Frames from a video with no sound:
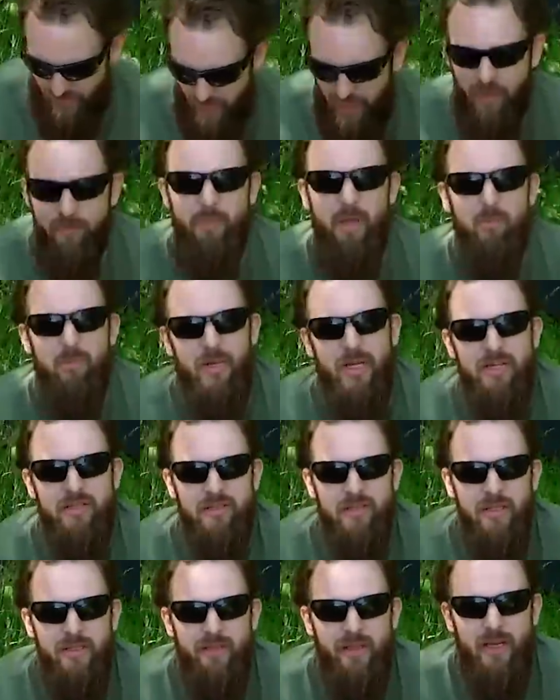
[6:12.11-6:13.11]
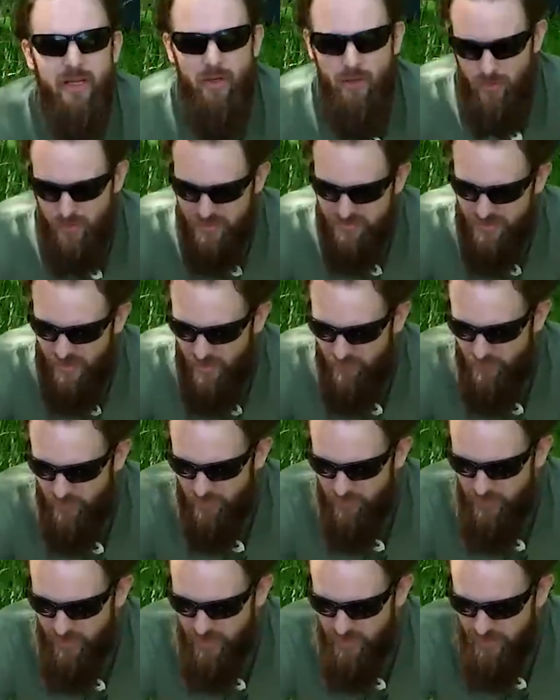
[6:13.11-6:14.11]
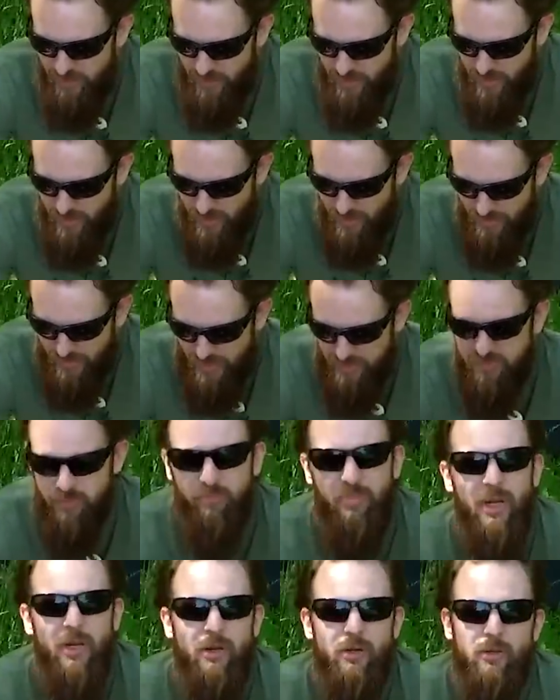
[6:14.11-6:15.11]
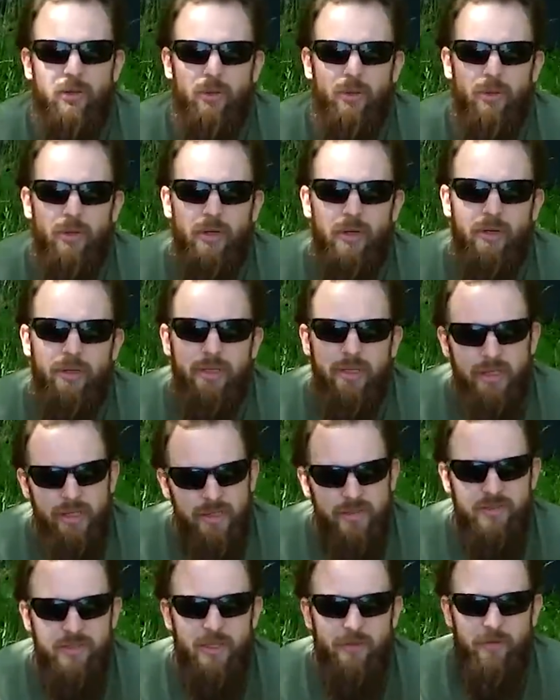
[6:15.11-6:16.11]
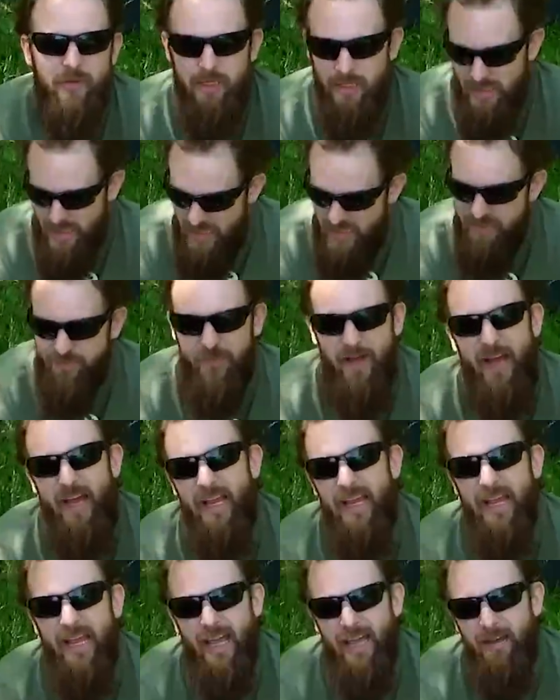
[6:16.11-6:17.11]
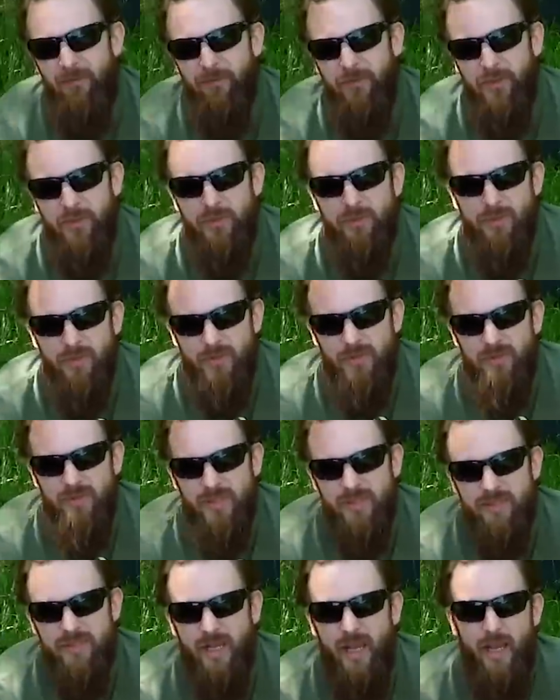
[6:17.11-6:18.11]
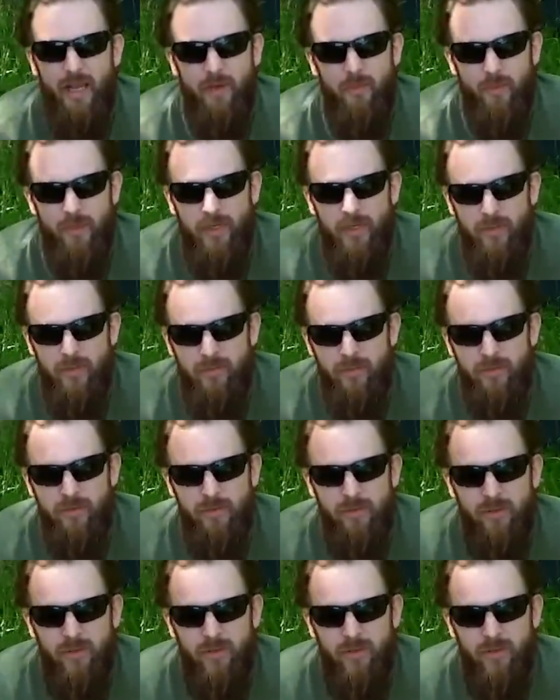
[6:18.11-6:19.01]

I have my bracelet that I always have with me that has some paracord and stuff in it. If I have to use this, I will,